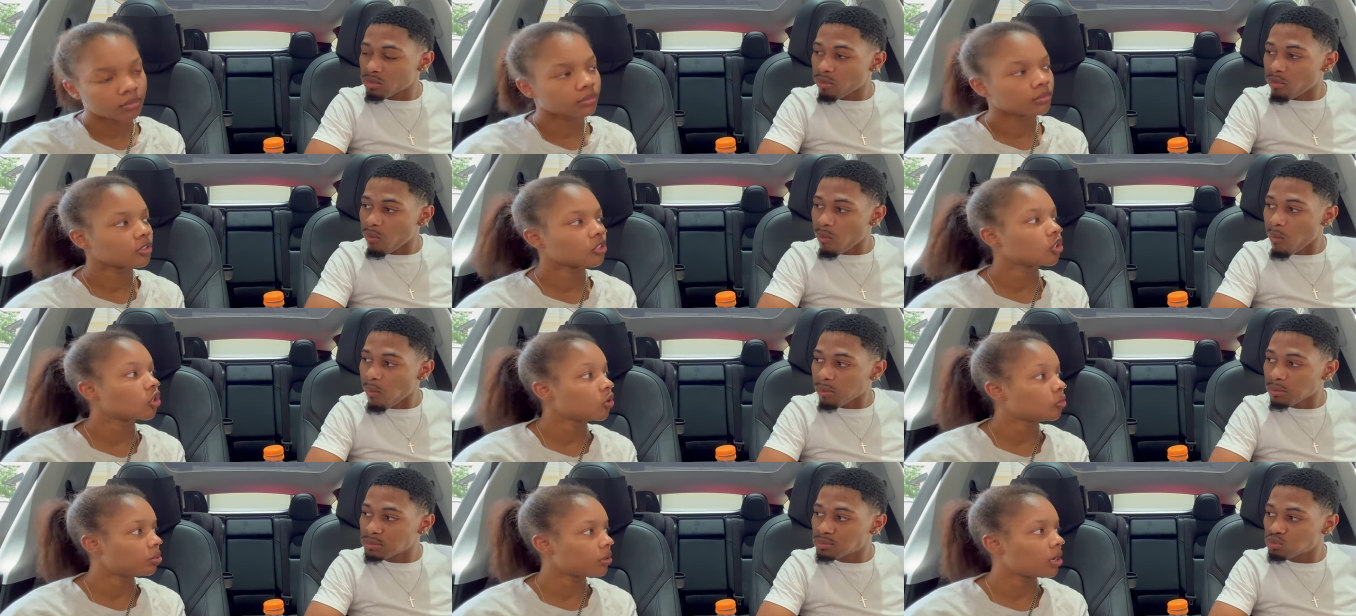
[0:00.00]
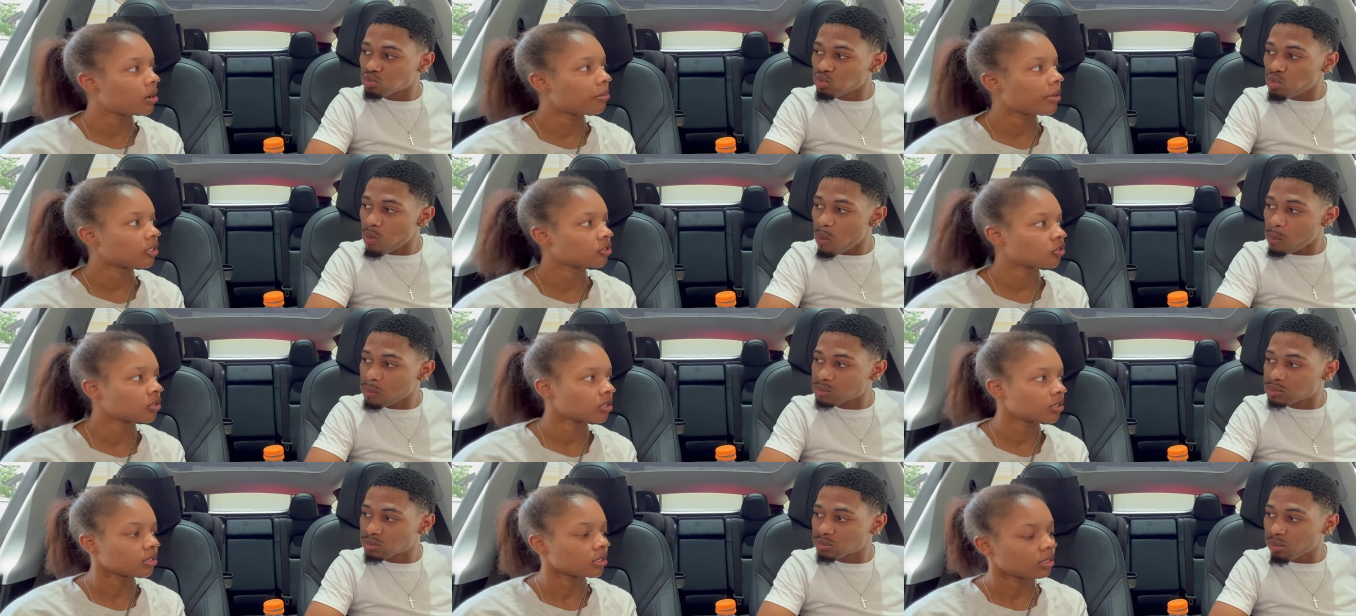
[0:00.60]
Speaker 1: So you play on my
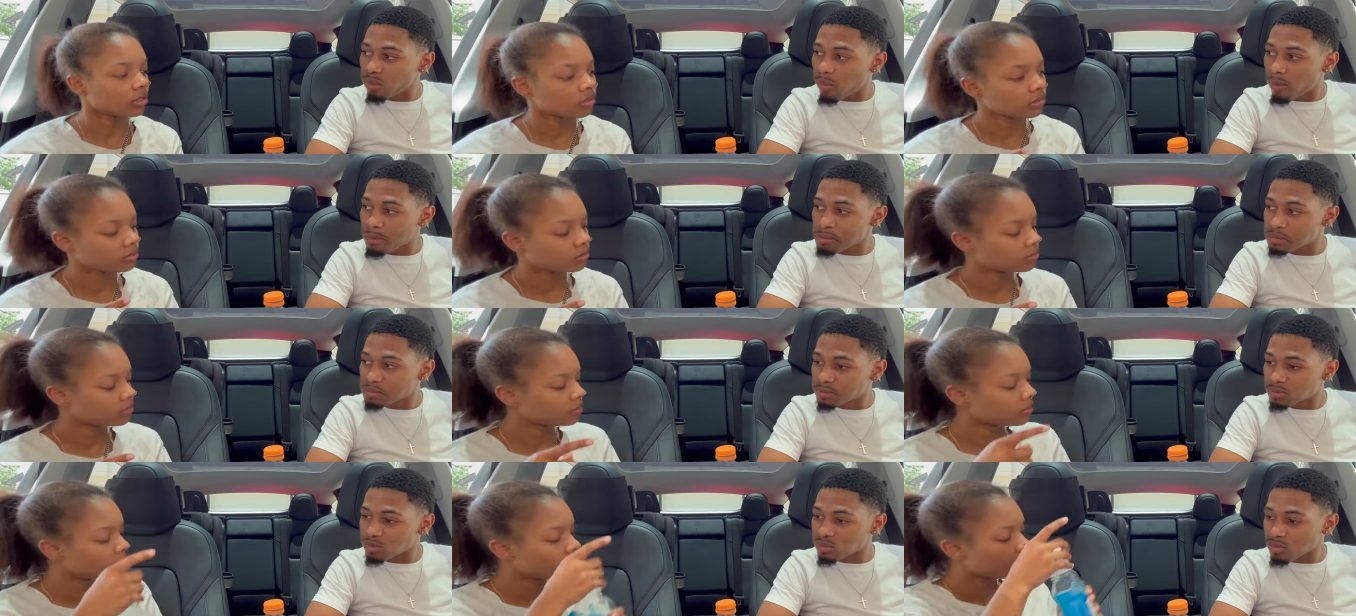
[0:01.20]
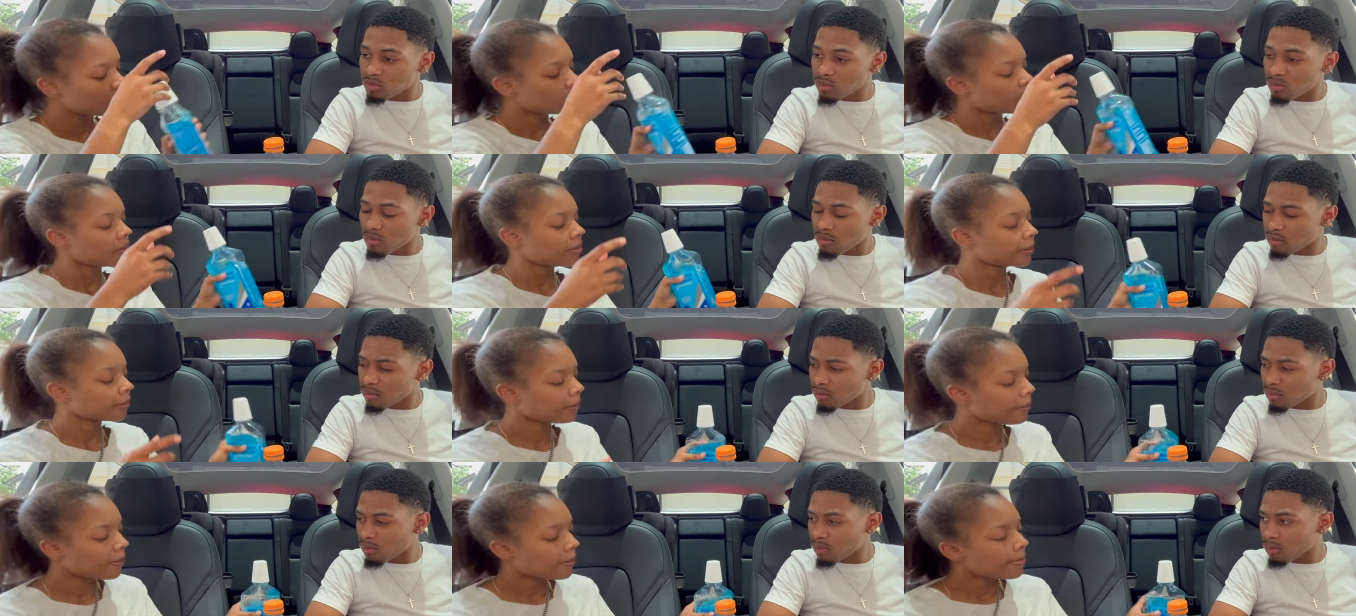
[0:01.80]
drinks now. Hmm?
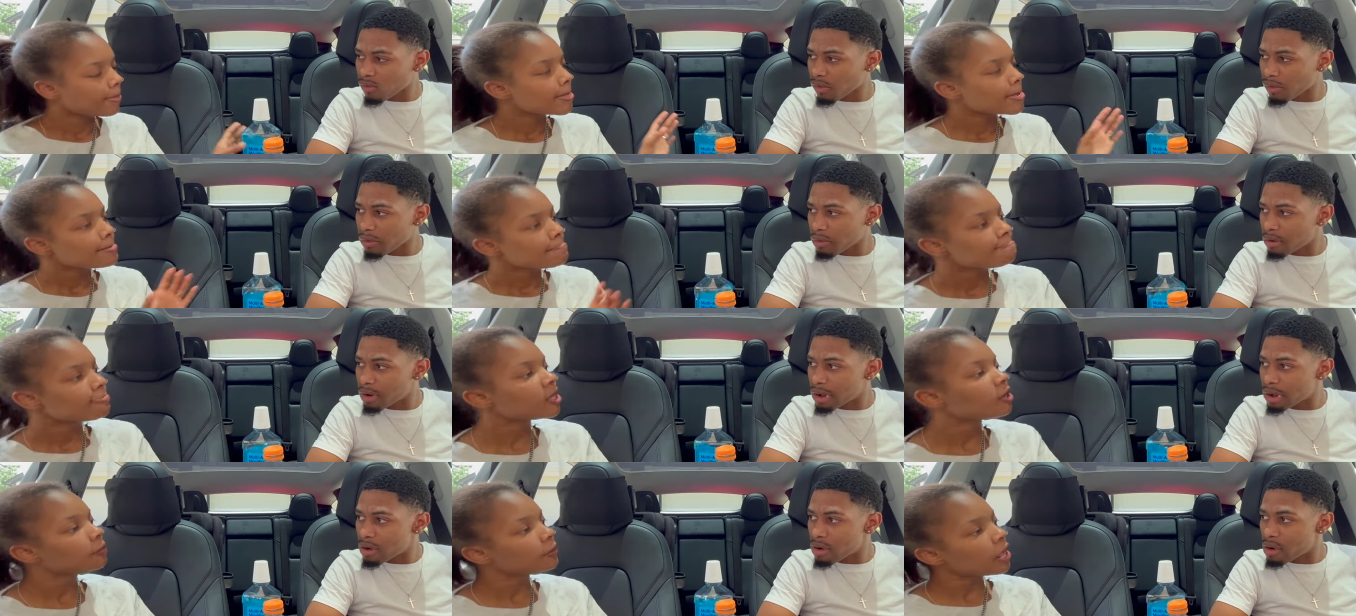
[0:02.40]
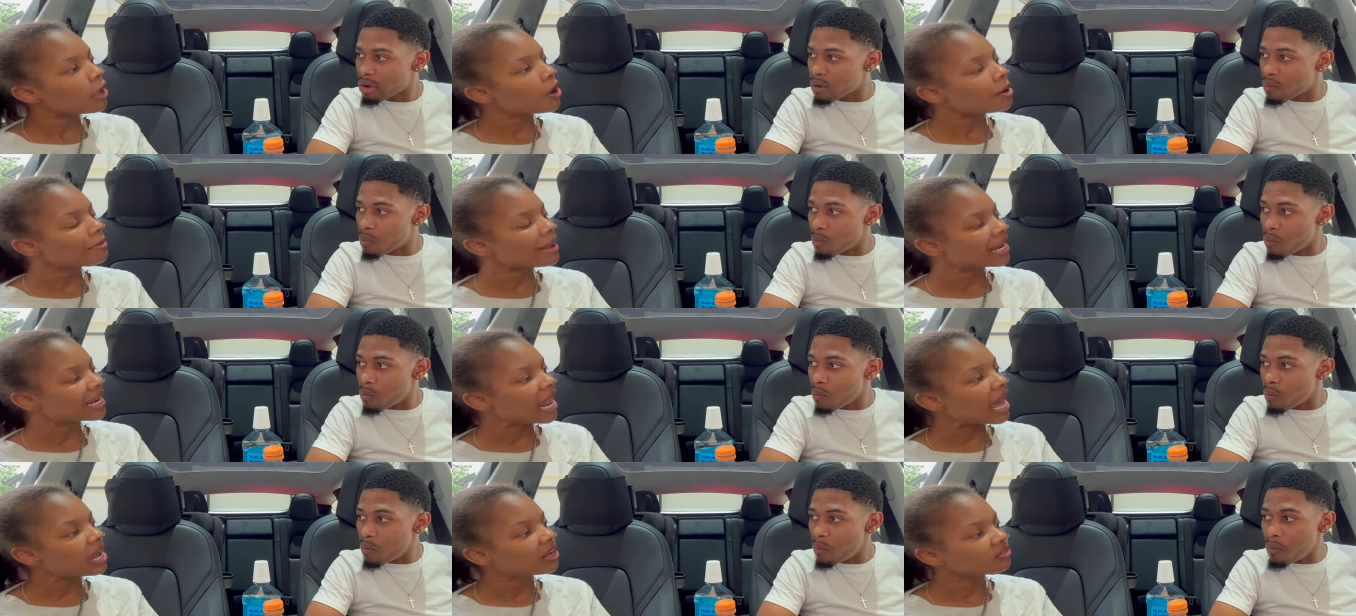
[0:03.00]
You play on my
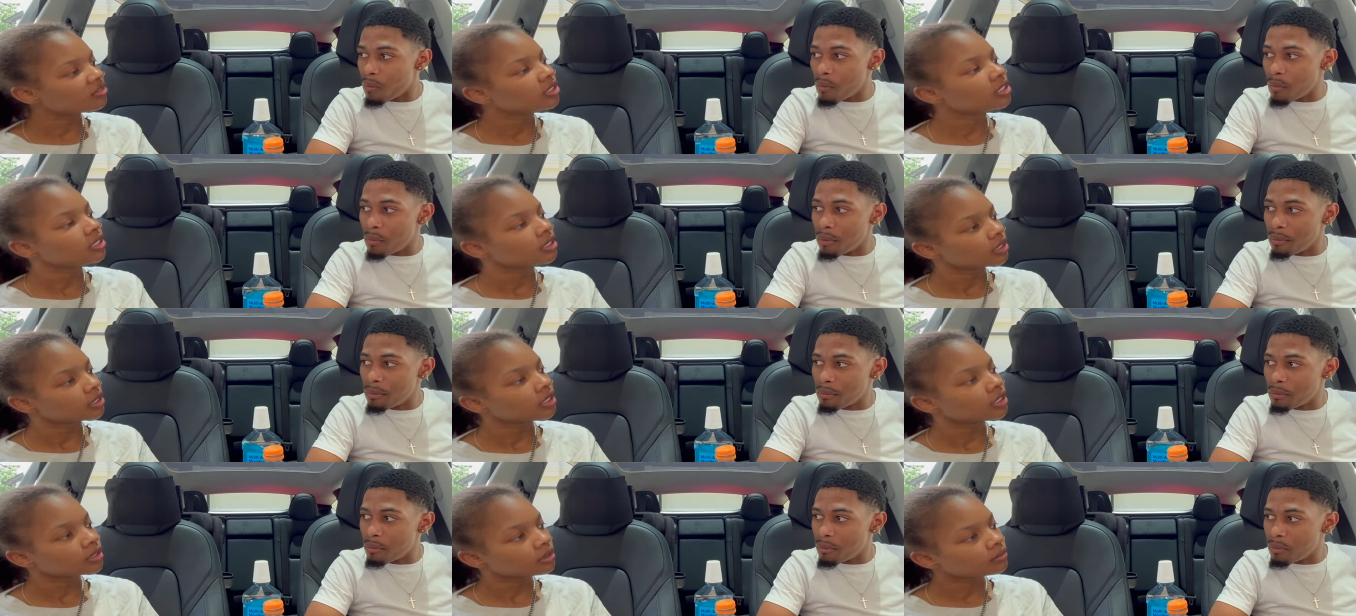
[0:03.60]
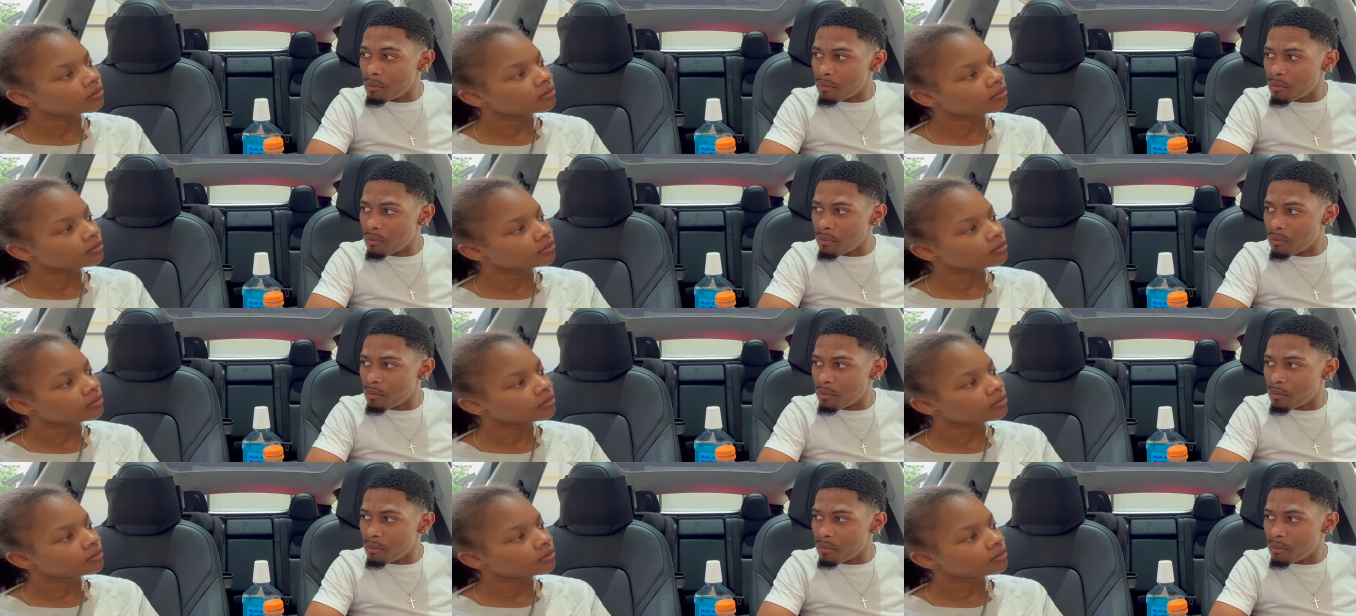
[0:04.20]
livelihood.